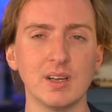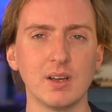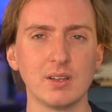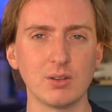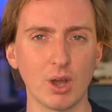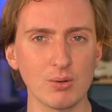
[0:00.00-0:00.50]

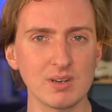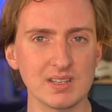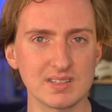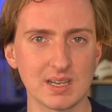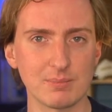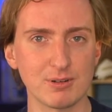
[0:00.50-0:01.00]
Not only
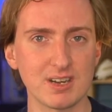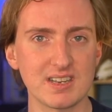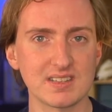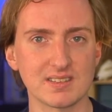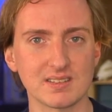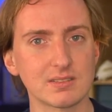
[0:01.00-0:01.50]
is it a pretty
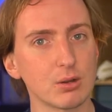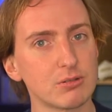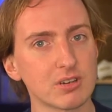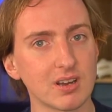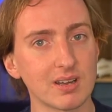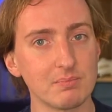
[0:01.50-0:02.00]
decent
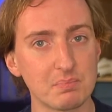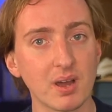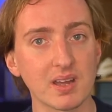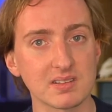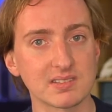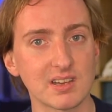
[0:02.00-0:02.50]
soldering iron
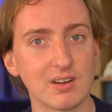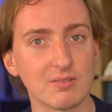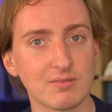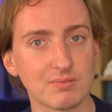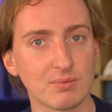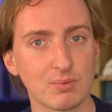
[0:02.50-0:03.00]
by
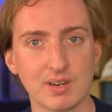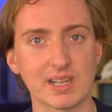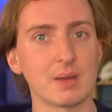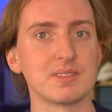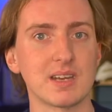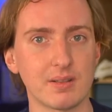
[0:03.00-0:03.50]
itself when it
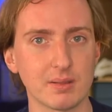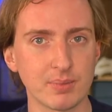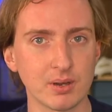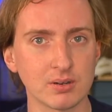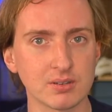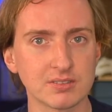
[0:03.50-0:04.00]
comes out of the
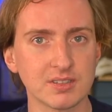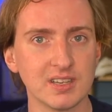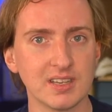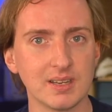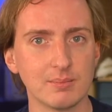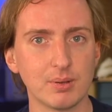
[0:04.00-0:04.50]
box,
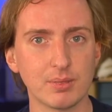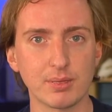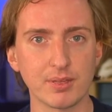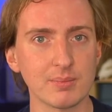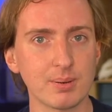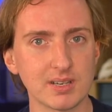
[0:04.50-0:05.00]
but the
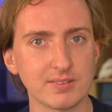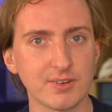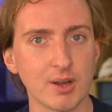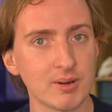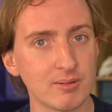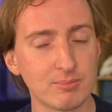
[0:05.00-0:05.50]
third-party
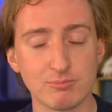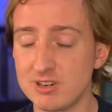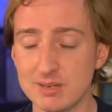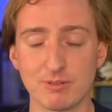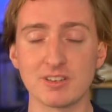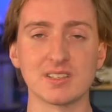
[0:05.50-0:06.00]
firmware
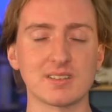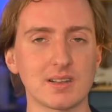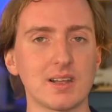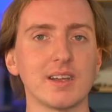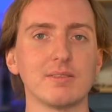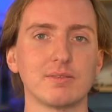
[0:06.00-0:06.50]
really brings it to
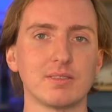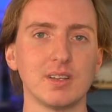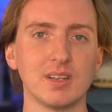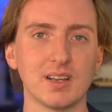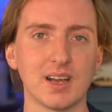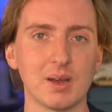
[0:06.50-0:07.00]
life.
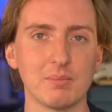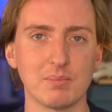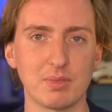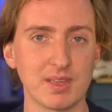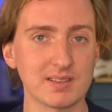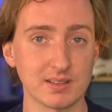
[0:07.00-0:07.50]
Um,
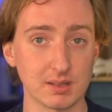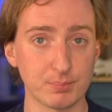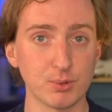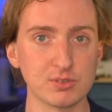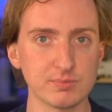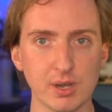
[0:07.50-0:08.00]
things like the
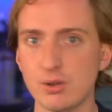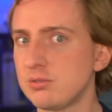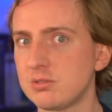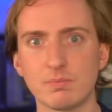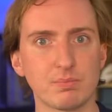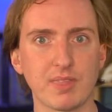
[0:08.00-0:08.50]
boost
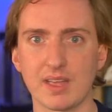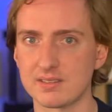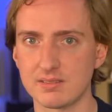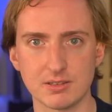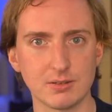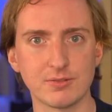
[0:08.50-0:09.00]
mode, that's
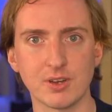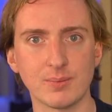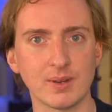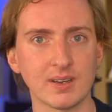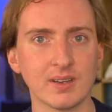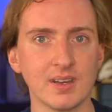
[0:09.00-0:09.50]
in the new
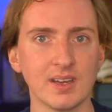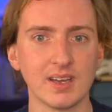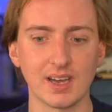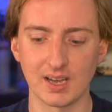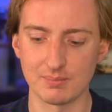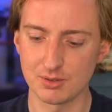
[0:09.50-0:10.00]
firmware.
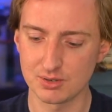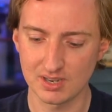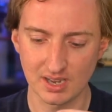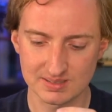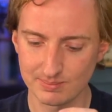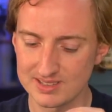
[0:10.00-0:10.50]
Um, you can
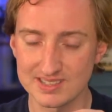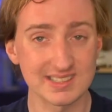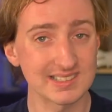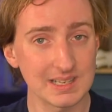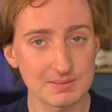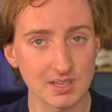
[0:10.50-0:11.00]
customize the
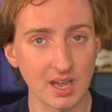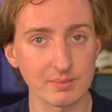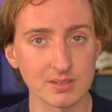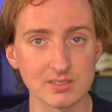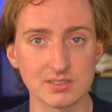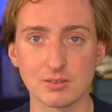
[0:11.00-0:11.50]
sleep
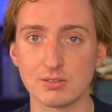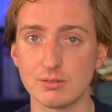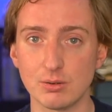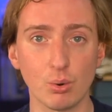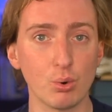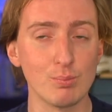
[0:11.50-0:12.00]
timers, you can do
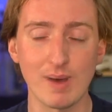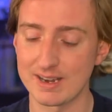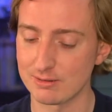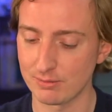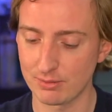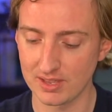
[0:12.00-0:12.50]
all
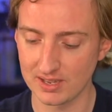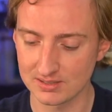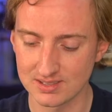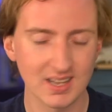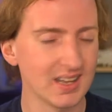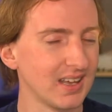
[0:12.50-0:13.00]
manner of
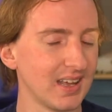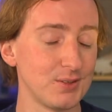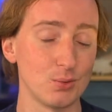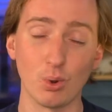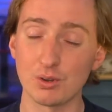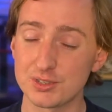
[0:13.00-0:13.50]
things. If
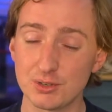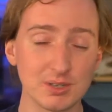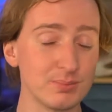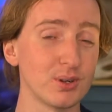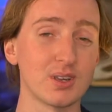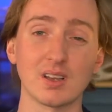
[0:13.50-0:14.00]
you want to, you can
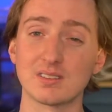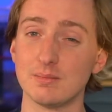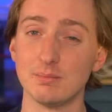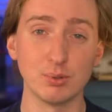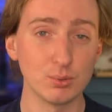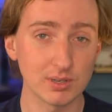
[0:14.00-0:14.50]
put
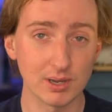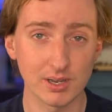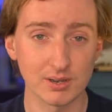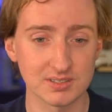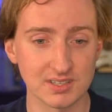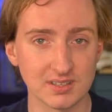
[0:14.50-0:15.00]
custom boot
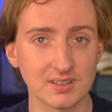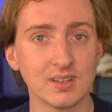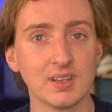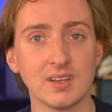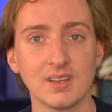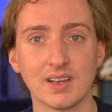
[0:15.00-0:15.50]
logos in.
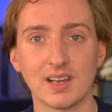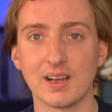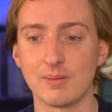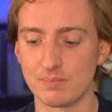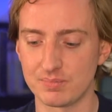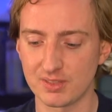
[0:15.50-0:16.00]

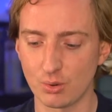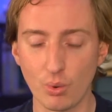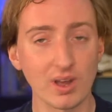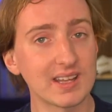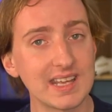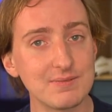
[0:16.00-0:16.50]
Um,
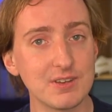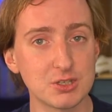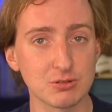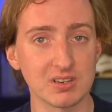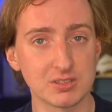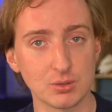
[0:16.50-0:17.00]
one key
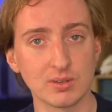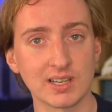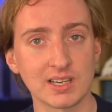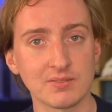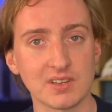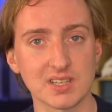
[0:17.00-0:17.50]
feature I do
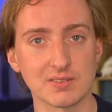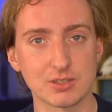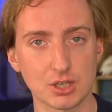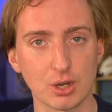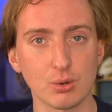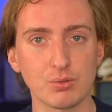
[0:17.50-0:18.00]
love is I've
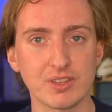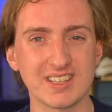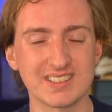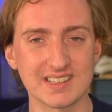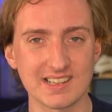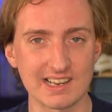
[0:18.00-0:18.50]
told
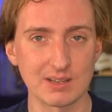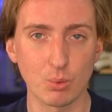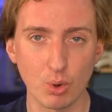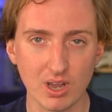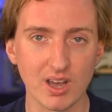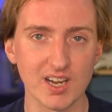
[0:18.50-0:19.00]
this exactly
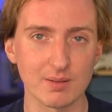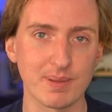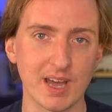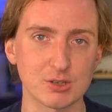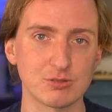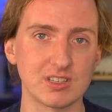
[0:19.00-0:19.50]
what kind of
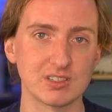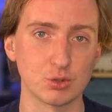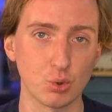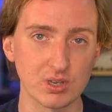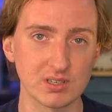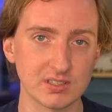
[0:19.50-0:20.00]
battery it's
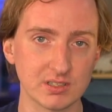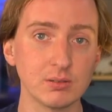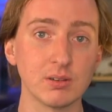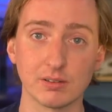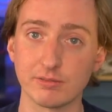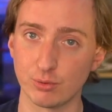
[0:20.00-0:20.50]
talking to,
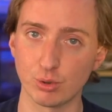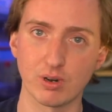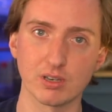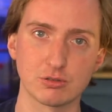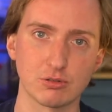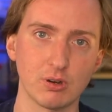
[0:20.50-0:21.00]
a
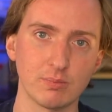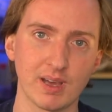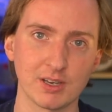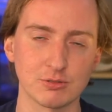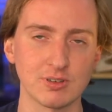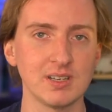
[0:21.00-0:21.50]
4S drone
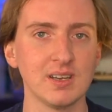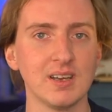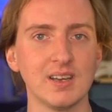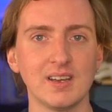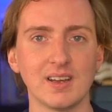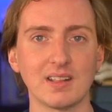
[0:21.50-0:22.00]
battery.
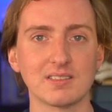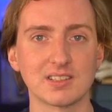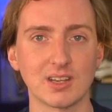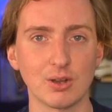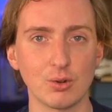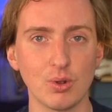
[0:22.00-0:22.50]
And
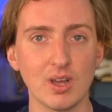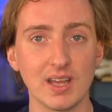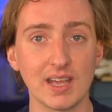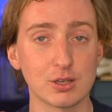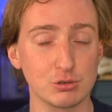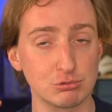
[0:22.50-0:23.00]
so
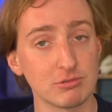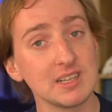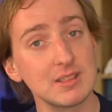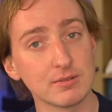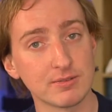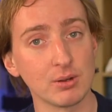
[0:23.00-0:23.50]
it can
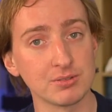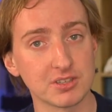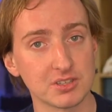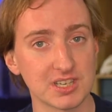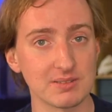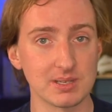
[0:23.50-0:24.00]
read the
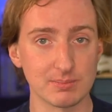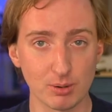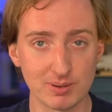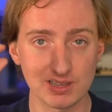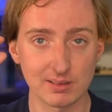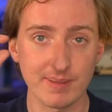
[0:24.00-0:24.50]
voltage, it gives me a
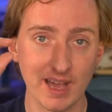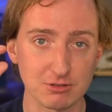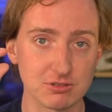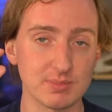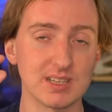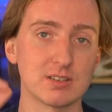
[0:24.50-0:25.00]
proper little
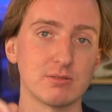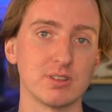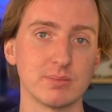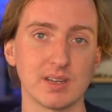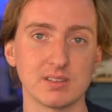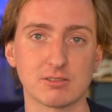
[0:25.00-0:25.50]
battery meter on
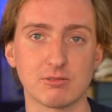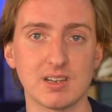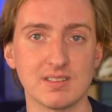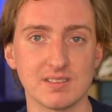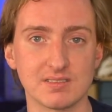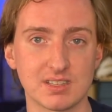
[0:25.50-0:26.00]
the main
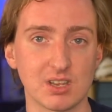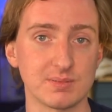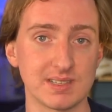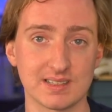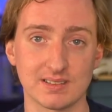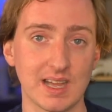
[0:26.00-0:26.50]
screen that tells
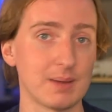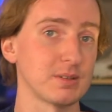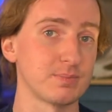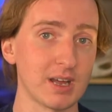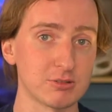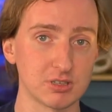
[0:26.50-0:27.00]
me how
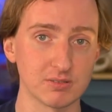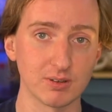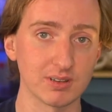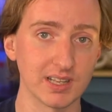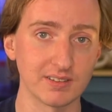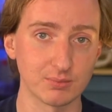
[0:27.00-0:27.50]
much battery I've
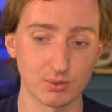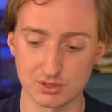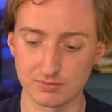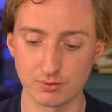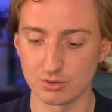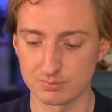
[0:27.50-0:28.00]
got left, which
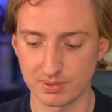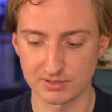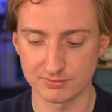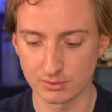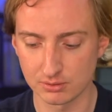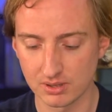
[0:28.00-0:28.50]
of by
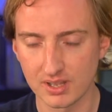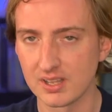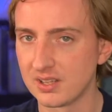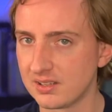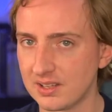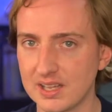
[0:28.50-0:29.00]
default
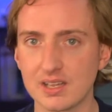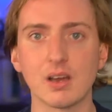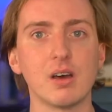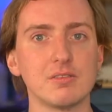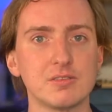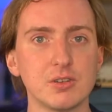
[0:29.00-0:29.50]
it
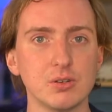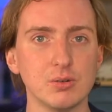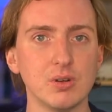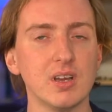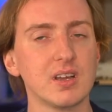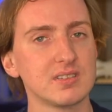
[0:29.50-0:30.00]
can't
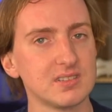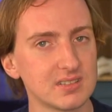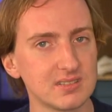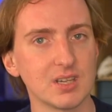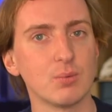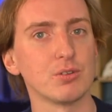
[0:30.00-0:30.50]
do. because it
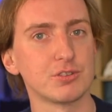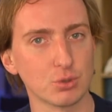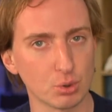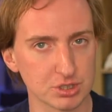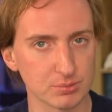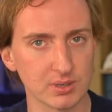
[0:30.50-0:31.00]
doesn't know what
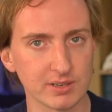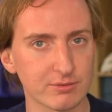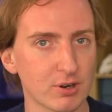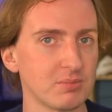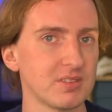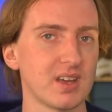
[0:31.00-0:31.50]
source you're pulling
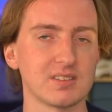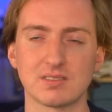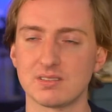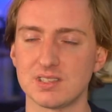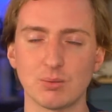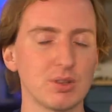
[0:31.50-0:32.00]
from, thus
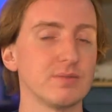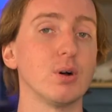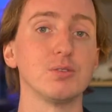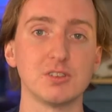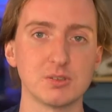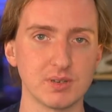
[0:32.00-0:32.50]
doesn't know what the
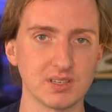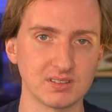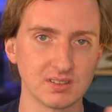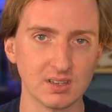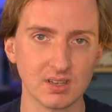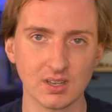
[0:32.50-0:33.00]
voltage means.